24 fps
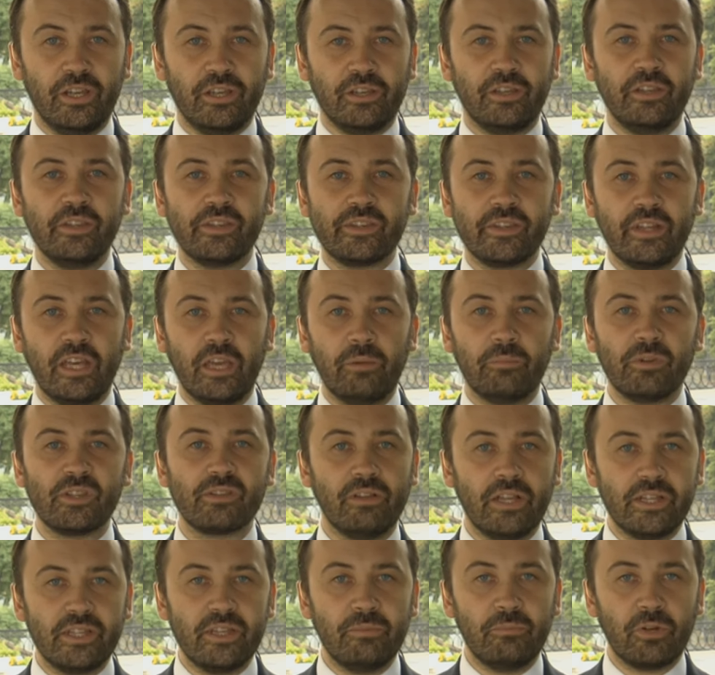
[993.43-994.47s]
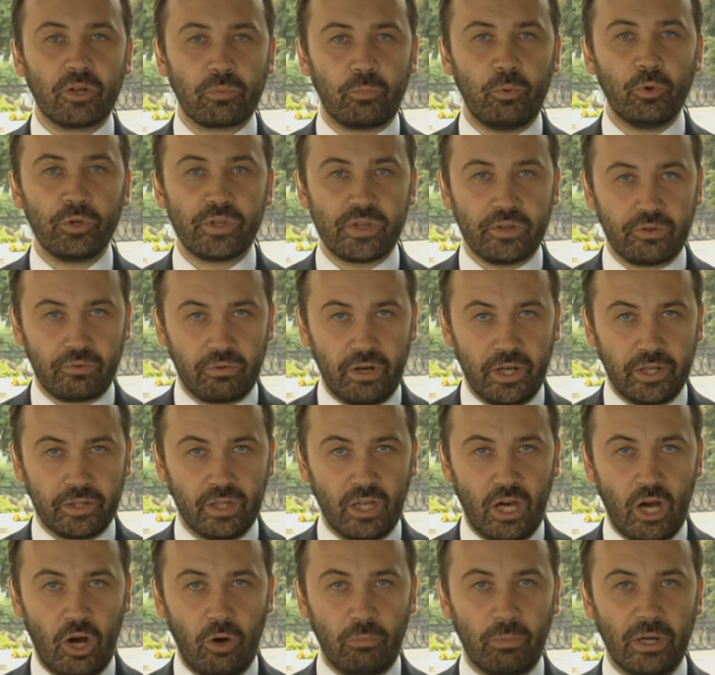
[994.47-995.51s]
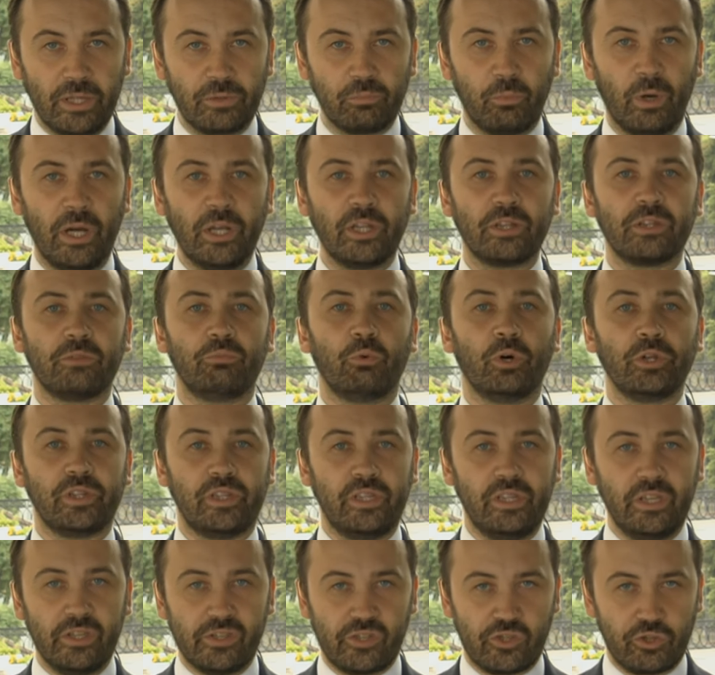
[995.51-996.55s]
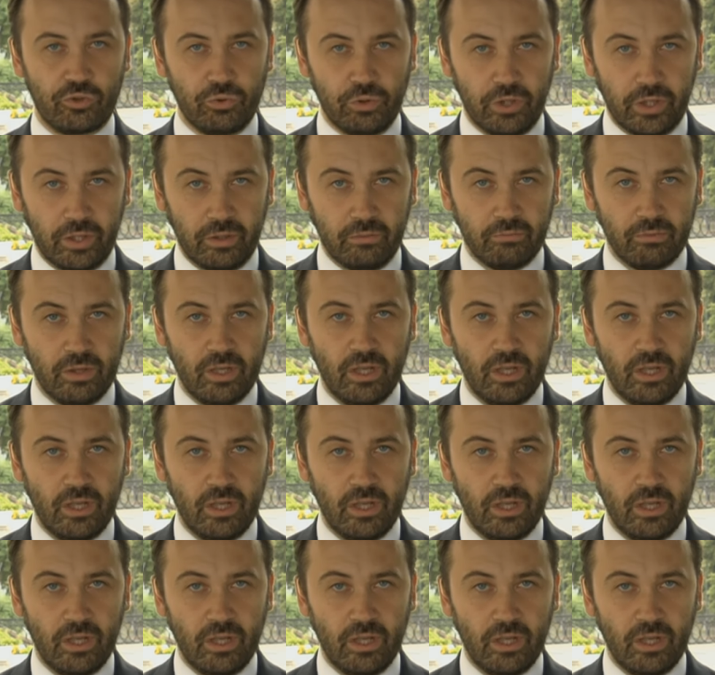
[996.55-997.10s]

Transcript: his name is Vladimir Putin right now, but what, what he is doing.